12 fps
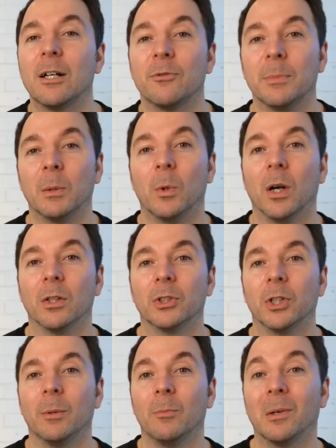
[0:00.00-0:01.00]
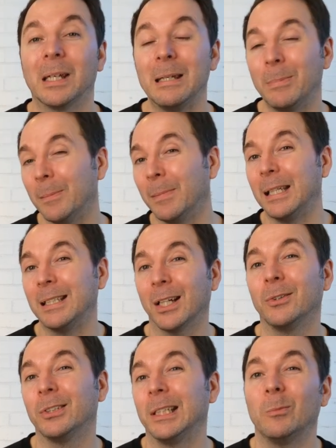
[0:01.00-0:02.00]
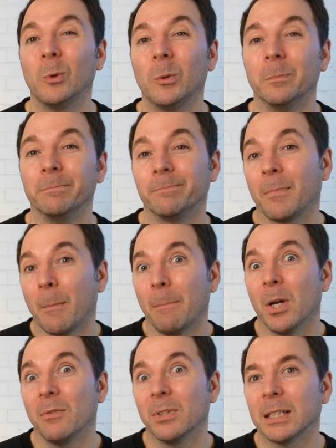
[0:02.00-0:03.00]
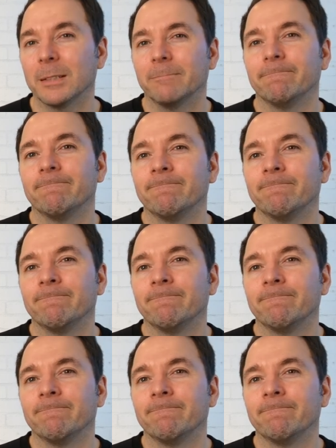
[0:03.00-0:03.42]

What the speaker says: out of my workshop while keeping me toasty and warm. Perfect.